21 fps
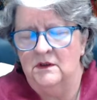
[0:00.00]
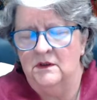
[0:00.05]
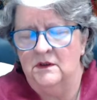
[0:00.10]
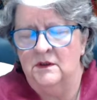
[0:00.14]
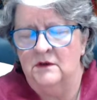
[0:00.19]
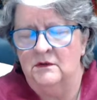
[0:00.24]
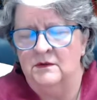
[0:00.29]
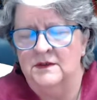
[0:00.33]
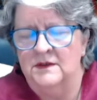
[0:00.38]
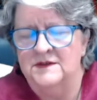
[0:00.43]

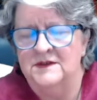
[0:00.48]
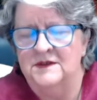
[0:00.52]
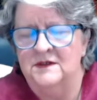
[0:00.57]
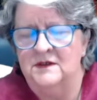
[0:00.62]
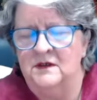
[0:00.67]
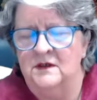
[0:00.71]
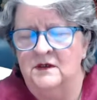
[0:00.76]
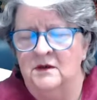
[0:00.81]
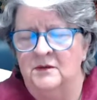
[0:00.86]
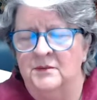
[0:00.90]
There
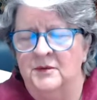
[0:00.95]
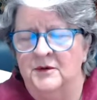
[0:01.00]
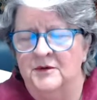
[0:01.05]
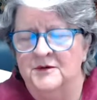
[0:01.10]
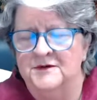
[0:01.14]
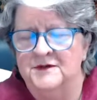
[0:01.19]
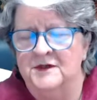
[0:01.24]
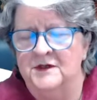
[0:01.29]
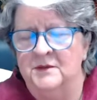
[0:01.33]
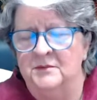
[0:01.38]
isn't a
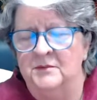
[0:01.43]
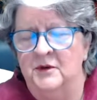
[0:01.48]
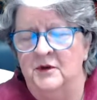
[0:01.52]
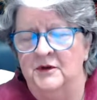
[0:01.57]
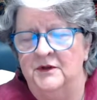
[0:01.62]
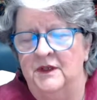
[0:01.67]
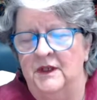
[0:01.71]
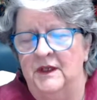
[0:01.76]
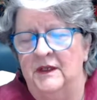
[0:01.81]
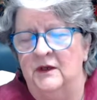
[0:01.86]
person
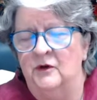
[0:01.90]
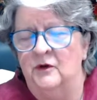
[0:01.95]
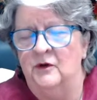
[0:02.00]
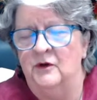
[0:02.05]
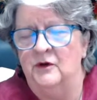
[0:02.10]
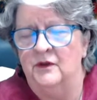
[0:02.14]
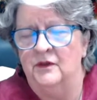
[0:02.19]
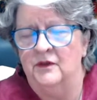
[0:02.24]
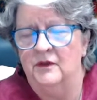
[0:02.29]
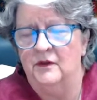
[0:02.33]
upon the
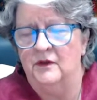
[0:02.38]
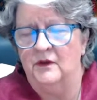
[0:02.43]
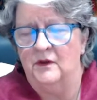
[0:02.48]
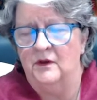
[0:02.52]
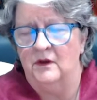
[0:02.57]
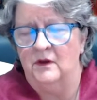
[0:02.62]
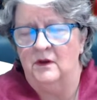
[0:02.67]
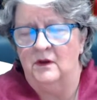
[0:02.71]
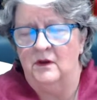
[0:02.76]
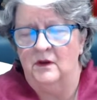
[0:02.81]
earth
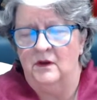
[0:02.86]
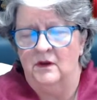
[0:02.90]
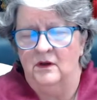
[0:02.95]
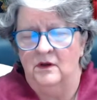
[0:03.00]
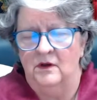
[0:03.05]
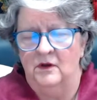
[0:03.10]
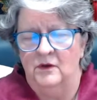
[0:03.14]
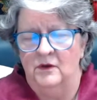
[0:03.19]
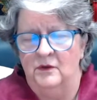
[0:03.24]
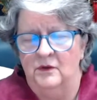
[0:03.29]

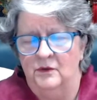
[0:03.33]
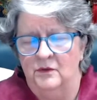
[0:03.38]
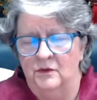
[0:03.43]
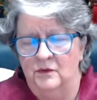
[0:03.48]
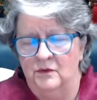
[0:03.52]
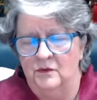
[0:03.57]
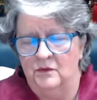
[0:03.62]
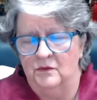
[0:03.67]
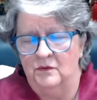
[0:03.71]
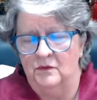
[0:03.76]

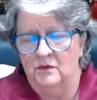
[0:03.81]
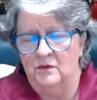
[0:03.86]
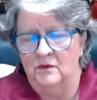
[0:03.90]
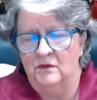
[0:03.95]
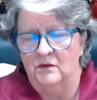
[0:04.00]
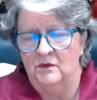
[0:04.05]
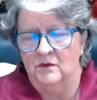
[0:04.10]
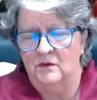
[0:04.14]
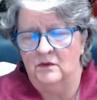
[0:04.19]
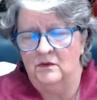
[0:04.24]
who
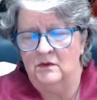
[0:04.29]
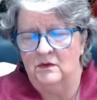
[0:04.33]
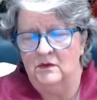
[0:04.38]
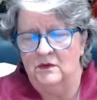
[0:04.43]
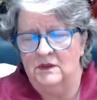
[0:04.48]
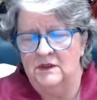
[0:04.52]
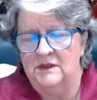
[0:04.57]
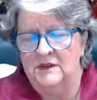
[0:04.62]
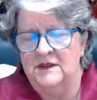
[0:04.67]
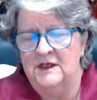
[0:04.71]

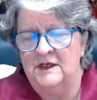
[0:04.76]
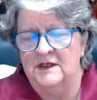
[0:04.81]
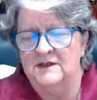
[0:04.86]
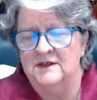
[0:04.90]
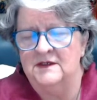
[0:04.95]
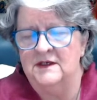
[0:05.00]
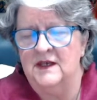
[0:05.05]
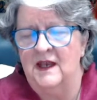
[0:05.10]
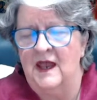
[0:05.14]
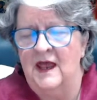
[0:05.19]

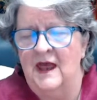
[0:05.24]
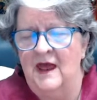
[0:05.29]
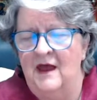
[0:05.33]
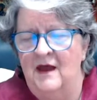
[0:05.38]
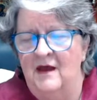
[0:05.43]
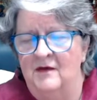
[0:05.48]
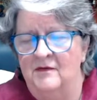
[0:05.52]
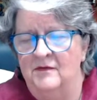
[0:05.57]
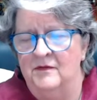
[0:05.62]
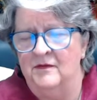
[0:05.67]
doesn't
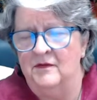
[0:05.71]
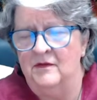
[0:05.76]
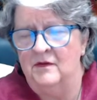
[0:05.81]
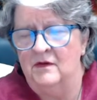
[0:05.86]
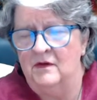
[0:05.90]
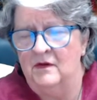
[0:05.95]
have